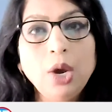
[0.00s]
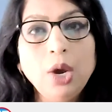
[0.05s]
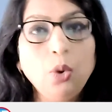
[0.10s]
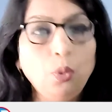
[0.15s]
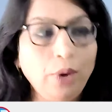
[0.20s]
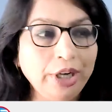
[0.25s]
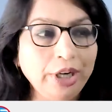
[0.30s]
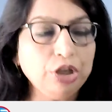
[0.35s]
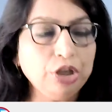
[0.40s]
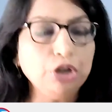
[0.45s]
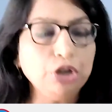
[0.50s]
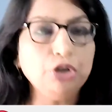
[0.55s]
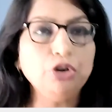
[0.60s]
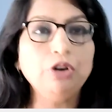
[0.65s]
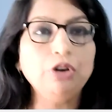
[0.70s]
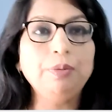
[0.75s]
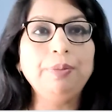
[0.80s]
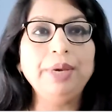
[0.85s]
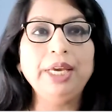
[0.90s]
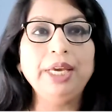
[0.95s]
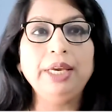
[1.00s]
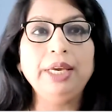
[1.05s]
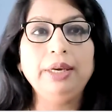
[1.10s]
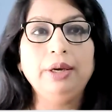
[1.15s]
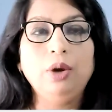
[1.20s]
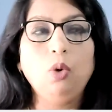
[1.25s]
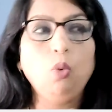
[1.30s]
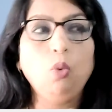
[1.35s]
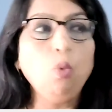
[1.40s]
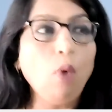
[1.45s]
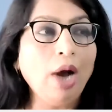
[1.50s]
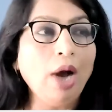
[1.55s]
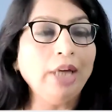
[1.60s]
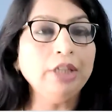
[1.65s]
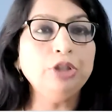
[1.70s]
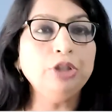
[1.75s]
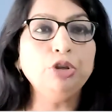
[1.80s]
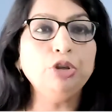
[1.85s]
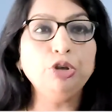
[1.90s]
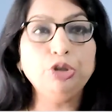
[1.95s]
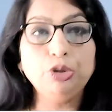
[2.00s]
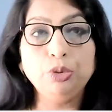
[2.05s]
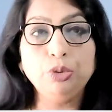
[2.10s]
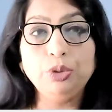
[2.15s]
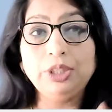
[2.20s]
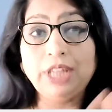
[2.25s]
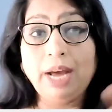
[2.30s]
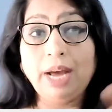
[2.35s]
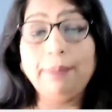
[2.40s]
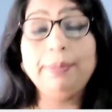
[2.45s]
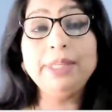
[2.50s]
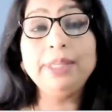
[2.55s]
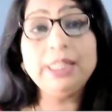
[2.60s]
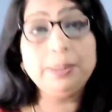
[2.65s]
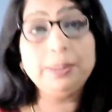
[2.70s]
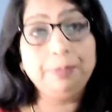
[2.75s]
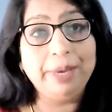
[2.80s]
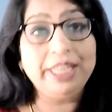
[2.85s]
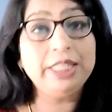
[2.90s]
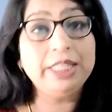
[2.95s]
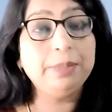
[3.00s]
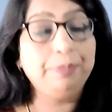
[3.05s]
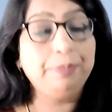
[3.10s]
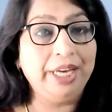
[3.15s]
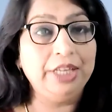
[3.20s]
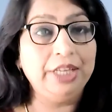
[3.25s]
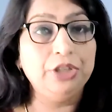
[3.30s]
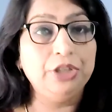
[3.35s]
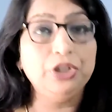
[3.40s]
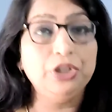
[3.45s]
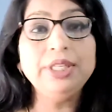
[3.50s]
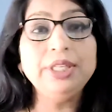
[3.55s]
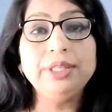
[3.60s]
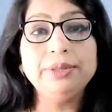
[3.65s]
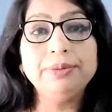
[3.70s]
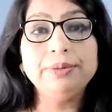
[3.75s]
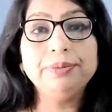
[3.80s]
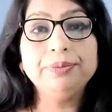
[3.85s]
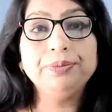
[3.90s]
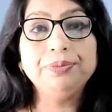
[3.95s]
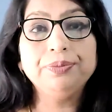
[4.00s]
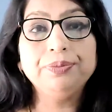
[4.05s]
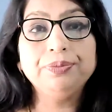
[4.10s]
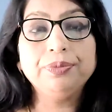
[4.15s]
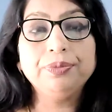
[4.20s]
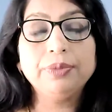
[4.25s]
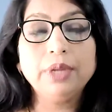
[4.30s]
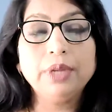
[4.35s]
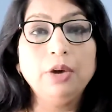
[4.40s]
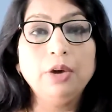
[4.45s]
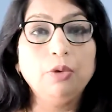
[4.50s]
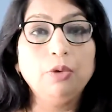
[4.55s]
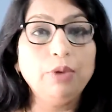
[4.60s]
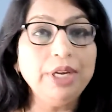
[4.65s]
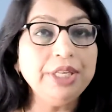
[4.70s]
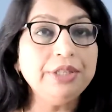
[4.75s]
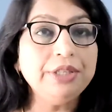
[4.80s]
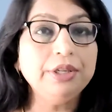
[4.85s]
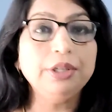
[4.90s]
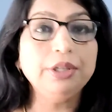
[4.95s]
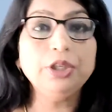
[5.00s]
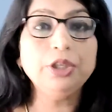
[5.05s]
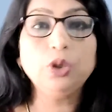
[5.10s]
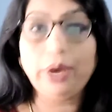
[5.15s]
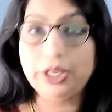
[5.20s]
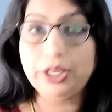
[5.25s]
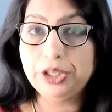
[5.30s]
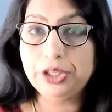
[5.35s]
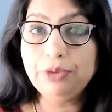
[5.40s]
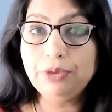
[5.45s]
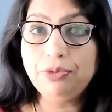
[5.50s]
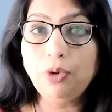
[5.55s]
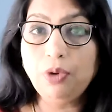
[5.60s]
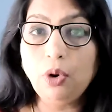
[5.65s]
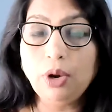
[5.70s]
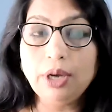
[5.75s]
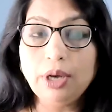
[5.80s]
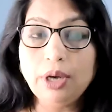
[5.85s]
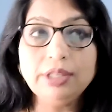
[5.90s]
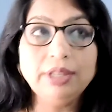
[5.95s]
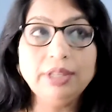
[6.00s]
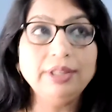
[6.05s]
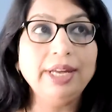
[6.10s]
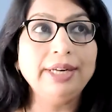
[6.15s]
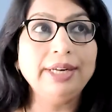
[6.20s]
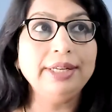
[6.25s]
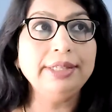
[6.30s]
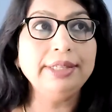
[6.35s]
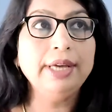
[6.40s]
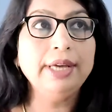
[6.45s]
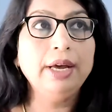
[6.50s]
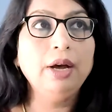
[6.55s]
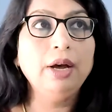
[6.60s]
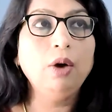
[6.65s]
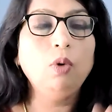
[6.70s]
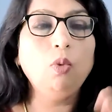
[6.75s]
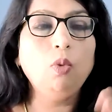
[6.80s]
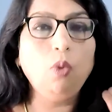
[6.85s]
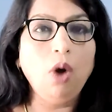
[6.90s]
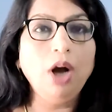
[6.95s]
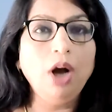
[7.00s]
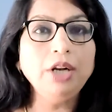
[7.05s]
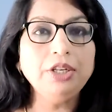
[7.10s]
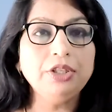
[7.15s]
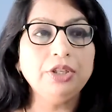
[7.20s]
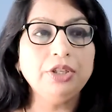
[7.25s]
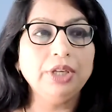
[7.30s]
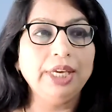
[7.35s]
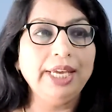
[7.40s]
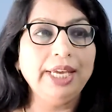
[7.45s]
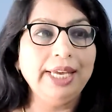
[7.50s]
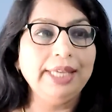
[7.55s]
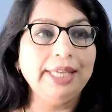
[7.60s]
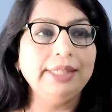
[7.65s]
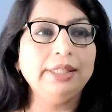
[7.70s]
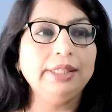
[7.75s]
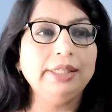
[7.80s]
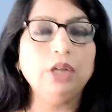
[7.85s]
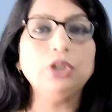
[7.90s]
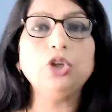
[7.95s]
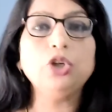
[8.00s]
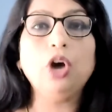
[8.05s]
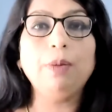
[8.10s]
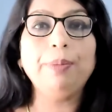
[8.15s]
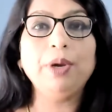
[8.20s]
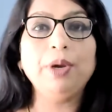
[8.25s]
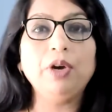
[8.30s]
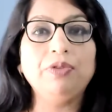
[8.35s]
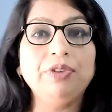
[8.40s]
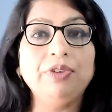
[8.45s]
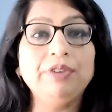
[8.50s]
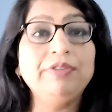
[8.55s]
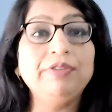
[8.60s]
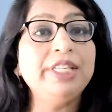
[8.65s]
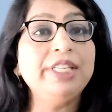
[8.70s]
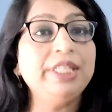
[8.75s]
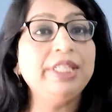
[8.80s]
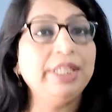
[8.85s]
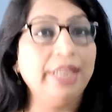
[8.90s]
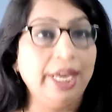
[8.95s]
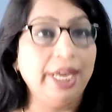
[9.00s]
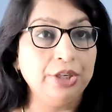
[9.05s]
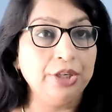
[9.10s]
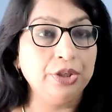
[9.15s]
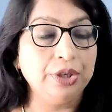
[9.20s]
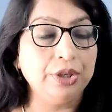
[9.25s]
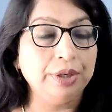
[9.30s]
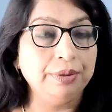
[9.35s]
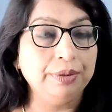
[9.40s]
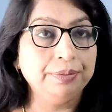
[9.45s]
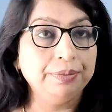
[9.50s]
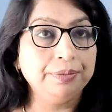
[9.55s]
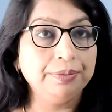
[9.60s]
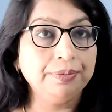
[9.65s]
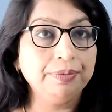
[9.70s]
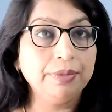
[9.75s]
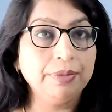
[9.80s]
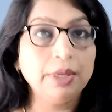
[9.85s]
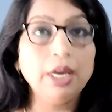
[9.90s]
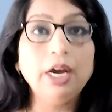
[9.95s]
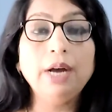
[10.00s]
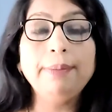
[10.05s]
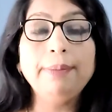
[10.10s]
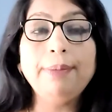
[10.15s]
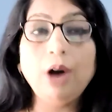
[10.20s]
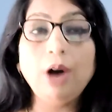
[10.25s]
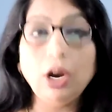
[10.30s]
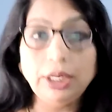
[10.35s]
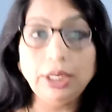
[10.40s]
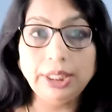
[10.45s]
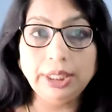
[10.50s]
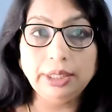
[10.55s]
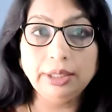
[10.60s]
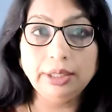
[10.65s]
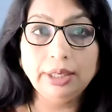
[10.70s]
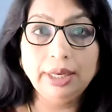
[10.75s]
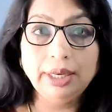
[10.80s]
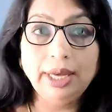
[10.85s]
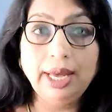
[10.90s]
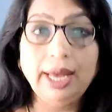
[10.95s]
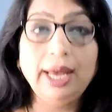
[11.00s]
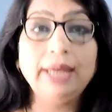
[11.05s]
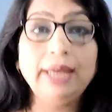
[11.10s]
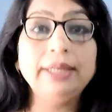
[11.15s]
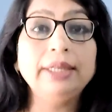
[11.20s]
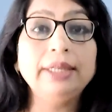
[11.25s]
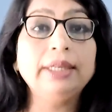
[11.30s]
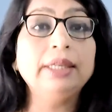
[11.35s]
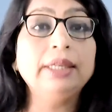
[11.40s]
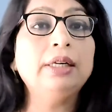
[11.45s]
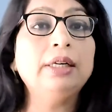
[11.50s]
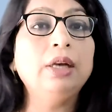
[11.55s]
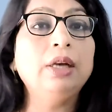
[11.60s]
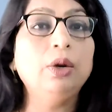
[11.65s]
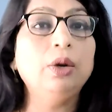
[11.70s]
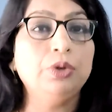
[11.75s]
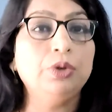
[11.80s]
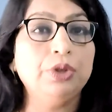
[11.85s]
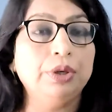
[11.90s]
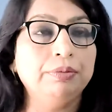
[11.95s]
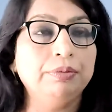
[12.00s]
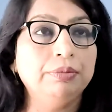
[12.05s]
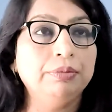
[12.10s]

which should be 1 to 2 double space pages. Research question focus, that is, what is your topic of investigation? A body and a conclusion,